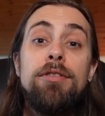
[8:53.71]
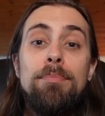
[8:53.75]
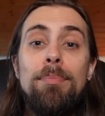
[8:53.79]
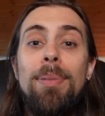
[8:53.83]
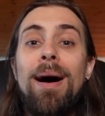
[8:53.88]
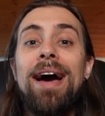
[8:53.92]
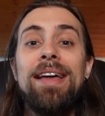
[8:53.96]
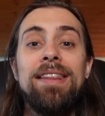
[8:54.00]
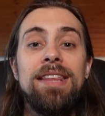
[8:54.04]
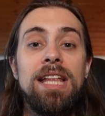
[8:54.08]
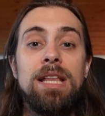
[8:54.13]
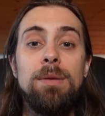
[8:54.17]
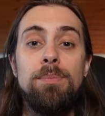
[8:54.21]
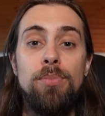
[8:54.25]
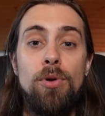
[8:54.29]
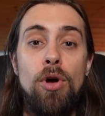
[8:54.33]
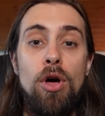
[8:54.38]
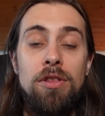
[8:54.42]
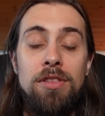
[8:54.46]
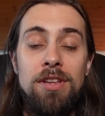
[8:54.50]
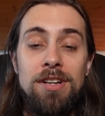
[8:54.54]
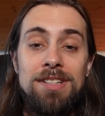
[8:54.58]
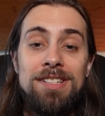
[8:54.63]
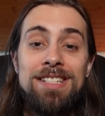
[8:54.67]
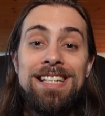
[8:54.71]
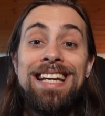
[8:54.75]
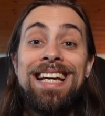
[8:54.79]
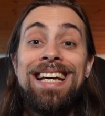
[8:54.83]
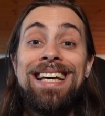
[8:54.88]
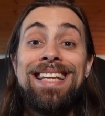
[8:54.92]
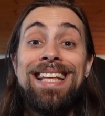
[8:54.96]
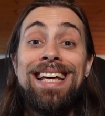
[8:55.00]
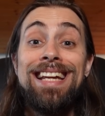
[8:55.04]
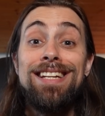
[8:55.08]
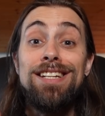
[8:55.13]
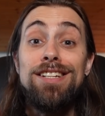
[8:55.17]
buy that product,
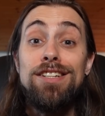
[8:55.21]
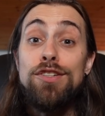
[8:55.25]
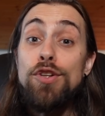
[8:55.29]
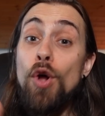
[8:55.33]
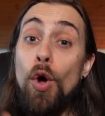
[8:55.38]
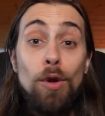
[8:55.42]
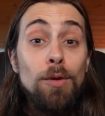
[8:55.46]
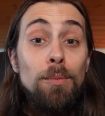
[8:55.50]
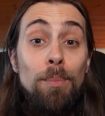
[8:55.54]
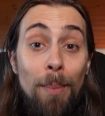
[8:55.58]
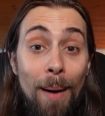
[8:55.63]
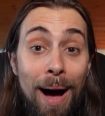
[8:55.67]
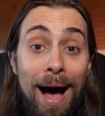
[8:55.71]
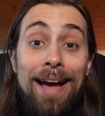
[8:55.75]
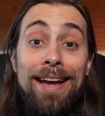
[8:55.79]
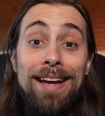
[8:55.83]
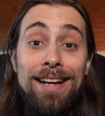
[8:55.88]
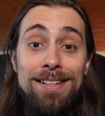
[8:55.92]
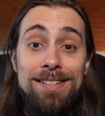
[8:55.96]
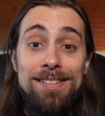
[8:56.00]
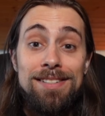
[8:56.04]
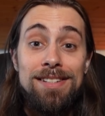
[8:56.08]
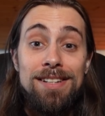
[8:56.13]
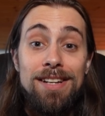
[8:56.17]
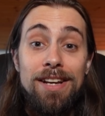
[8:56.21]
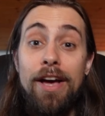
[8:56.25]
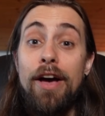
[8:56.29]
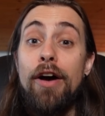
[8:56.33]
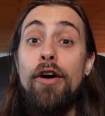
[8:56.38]
then don't buy it.